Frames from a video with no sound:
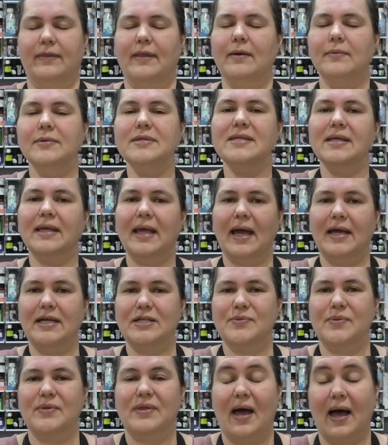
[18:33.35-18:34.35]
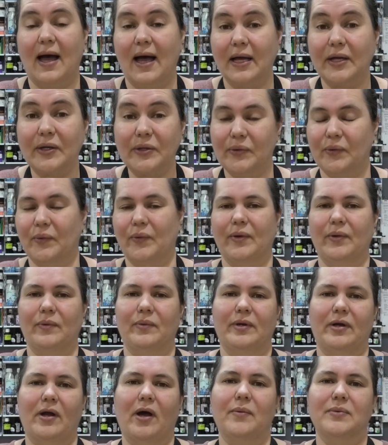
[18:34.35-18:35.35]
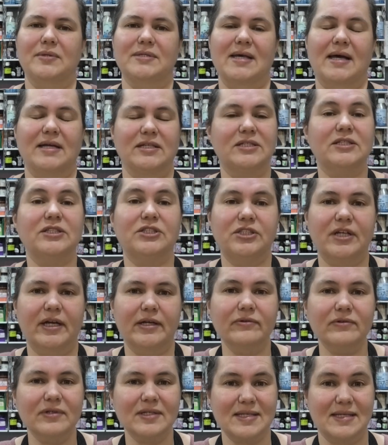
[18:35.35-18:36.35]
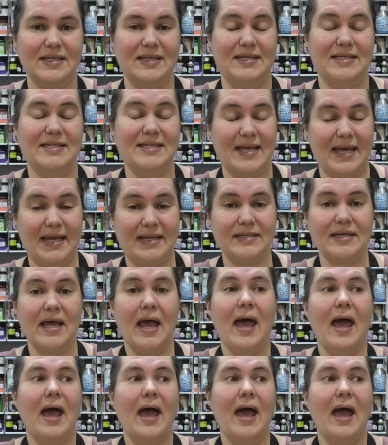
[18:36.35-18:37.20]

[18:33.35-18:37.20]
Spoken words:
That was the case with argan oil when I was actually generously sent